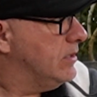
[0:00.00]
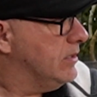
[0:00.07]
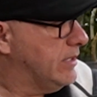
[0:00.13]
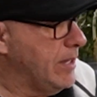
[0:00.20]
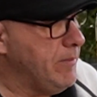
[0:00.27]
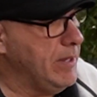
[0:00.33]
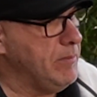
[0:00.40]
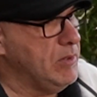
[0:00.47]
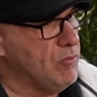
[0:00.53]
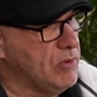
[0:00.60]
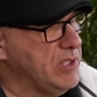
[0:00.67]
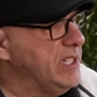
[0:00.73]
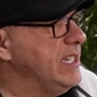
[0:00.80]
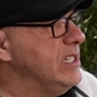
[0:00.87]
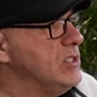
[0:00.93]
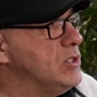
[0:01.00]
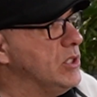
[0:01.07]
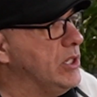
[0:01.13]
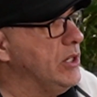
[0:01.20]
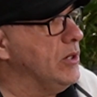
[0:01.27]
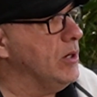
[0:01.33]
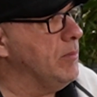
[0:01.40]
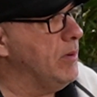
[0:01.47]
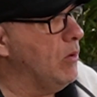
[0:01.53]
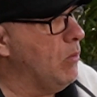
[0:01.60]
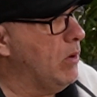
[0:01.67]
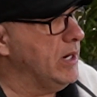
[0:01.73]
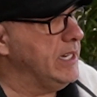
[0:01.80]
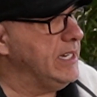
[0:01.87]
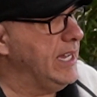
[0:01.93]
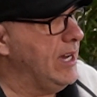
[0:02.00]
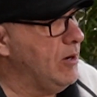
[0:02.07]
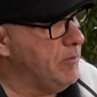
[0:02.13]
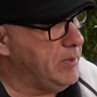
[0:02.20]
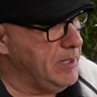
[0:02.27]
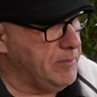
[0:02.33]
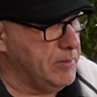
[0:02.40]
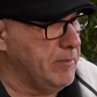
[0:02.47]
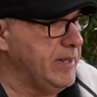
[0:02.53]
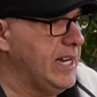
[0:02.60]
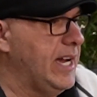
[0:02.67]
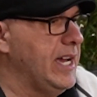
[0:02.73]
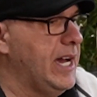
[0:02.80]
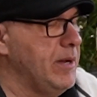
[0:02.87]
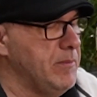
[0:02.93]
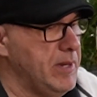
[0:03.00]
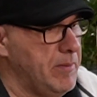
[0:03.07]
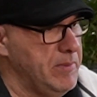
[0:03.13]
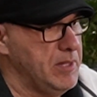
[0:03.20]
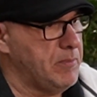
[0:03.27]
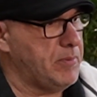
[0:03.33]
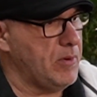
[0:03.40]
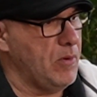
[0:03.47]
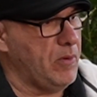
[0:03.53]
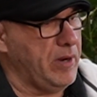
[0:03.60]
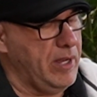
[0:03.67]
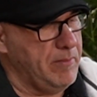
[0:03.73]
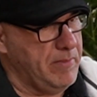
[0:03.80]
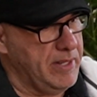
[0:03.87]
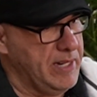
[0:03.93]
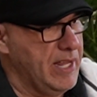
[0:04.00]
that made me really insecure about wanting to help people. I mean, I'm in the program.